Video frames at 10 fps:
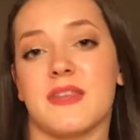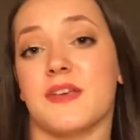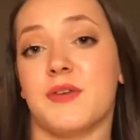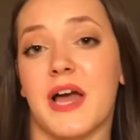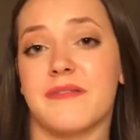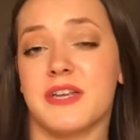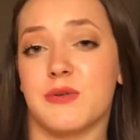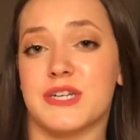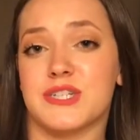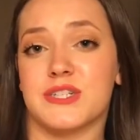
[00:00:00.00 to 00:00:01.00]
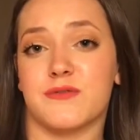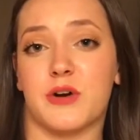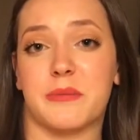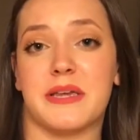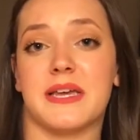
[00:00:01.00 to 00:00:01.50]
If you have any questions
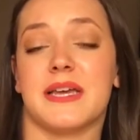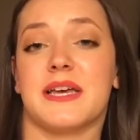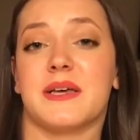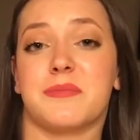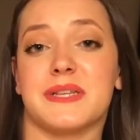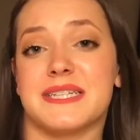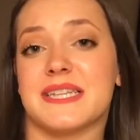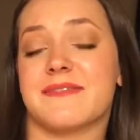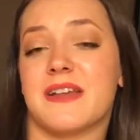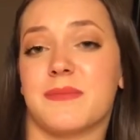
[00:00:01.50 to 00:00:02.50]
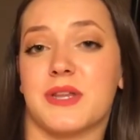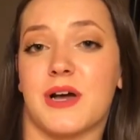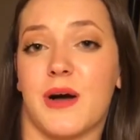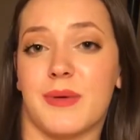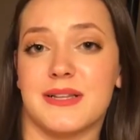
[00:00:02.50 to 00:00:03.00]
for me, please leave them in the
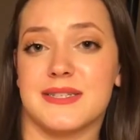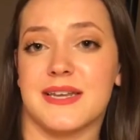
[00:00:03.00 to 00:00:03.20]
comments